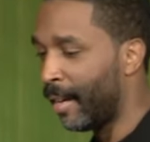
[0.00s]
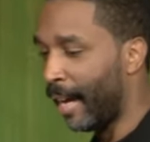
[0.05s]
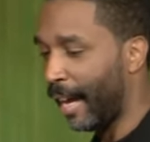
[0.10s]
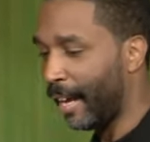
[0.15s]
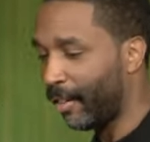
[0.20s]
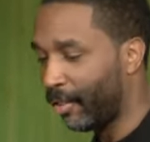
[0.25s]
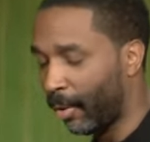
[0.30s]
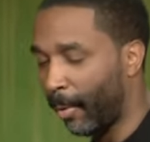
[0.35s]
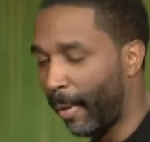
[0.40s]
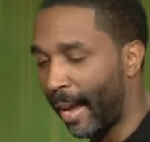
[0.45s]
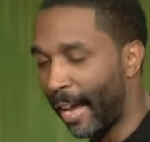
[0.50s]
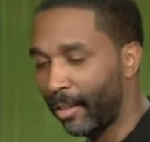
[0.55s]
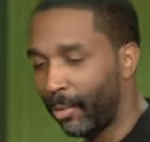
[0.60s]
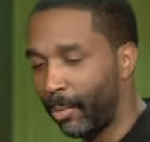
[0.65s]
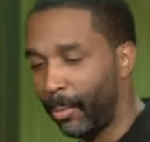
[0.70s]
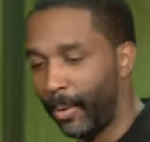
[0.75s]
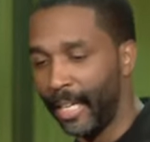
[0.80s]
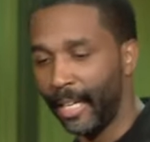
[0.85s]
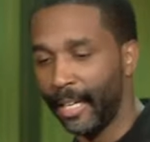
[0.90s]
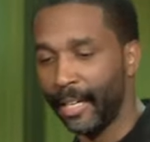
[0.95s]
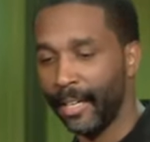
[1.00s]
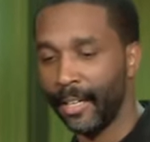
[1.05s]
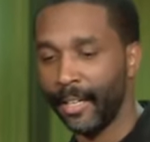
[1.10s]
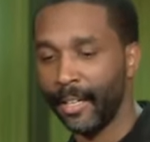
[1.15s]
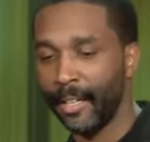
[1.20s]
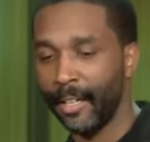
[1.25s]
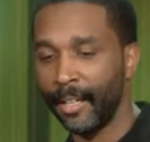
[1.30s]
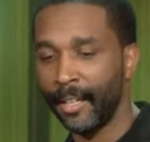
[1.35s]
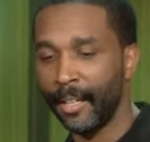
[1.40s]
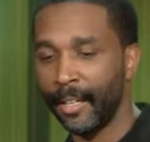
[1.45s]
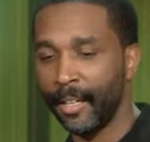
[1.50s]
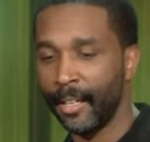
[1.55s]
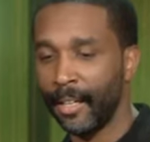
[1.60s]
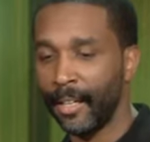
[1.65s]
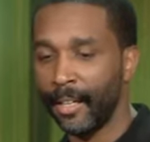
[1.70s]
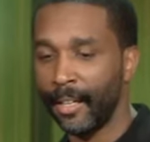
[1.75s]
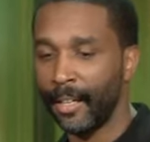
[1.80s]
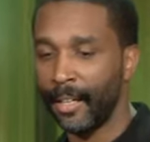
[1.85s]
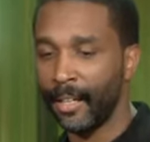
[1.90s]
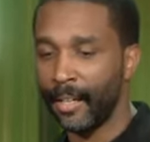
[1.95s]
And so, as we
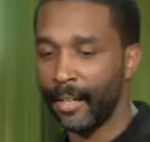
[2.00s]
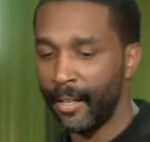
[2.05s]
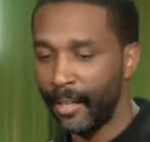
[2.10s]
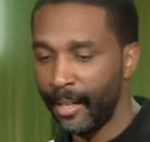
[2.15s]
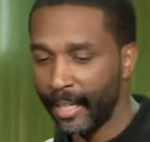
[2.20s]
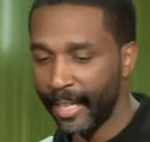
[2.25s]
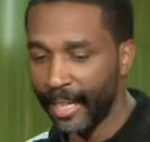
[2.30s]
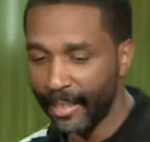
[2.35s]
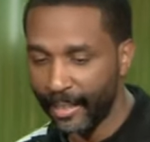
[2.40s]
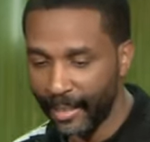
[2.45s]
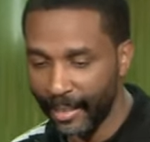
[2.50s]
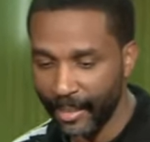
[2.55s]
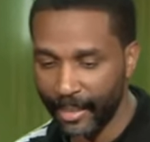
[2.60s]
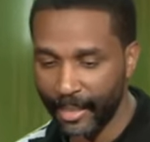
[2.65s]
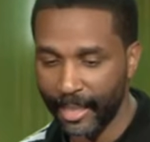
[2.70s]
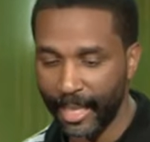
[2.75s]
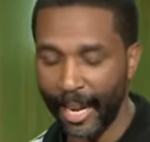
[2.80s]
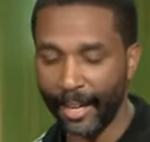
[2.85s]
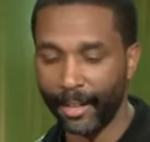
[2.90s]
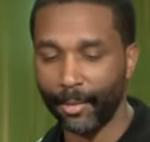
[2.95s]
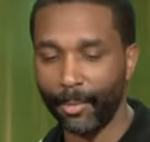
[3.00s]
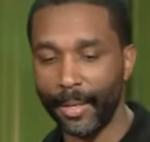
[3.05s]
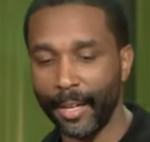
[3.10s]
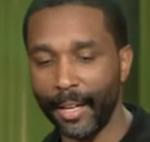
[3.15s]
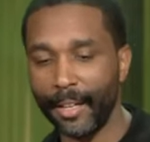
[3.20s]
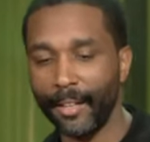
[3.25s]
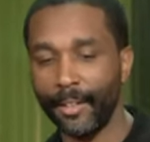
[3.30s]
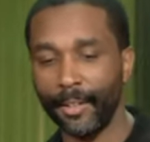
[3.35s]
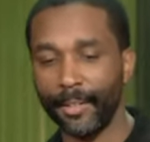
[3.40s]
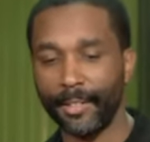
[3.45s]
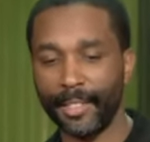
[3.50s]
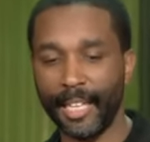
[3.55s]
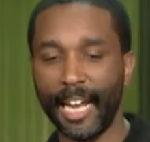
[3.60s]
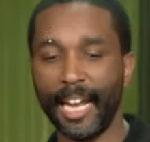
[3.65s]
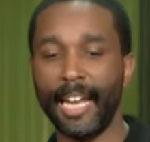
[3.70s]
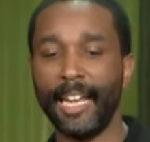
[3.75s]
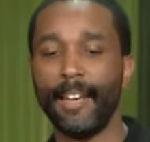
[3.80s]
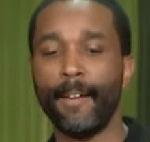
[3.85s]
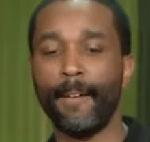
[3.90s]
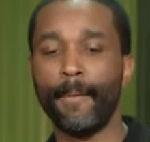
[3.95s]
look at this text, we
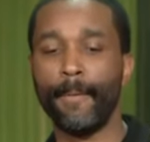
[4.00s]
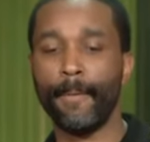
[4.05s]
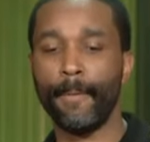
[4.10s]
understand